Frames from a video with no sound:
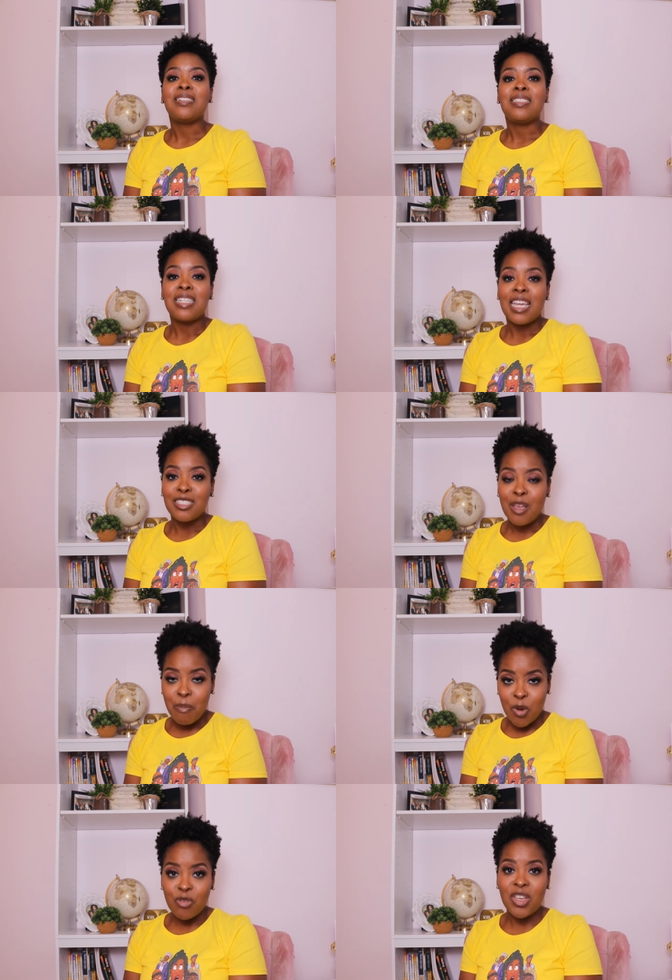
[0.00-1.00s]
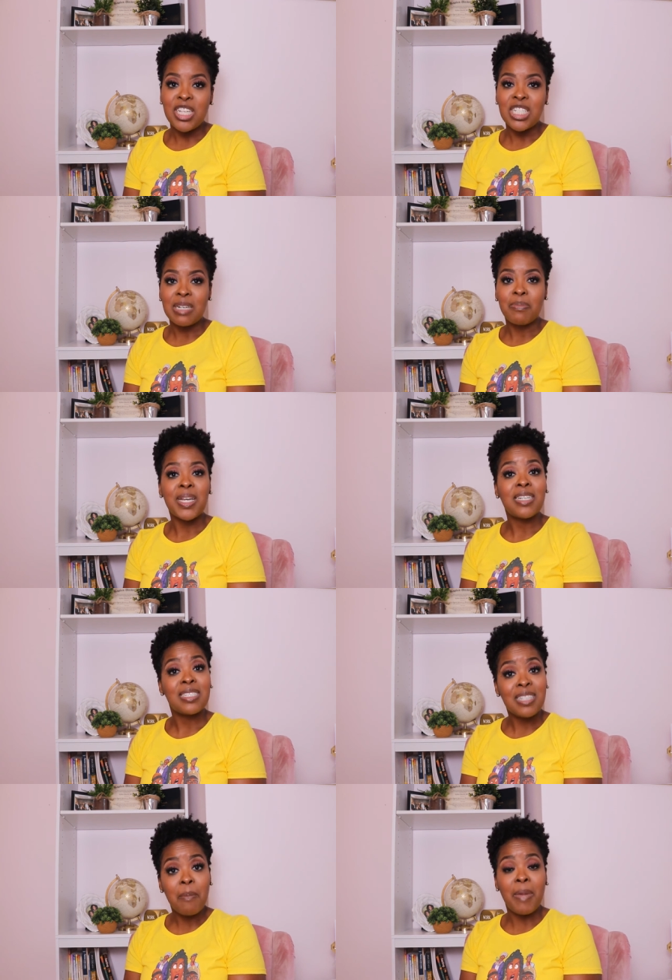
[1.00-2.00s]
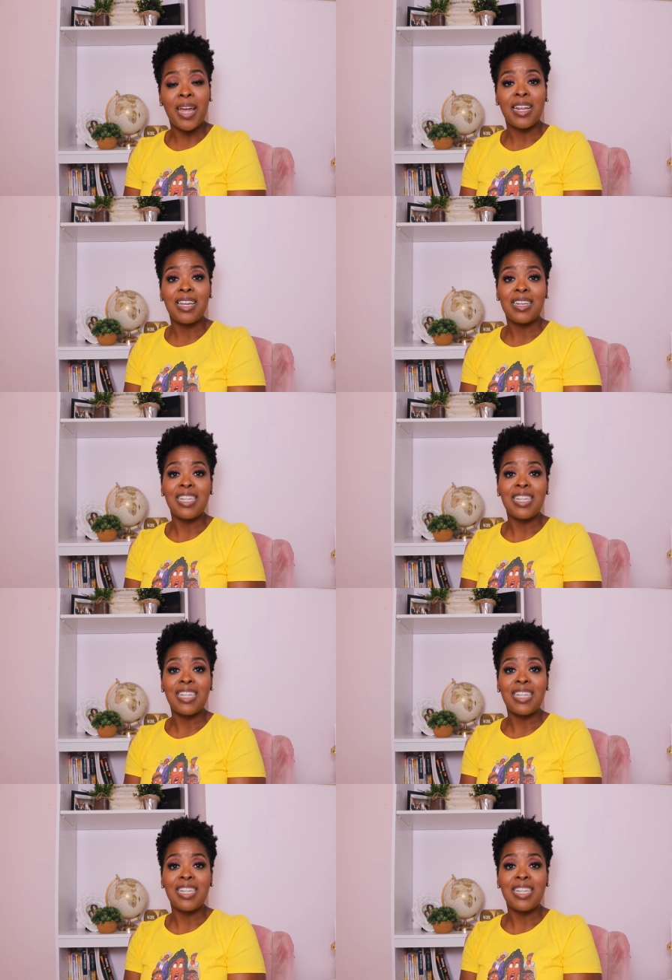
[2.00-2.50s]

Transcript: today's motivation because somebody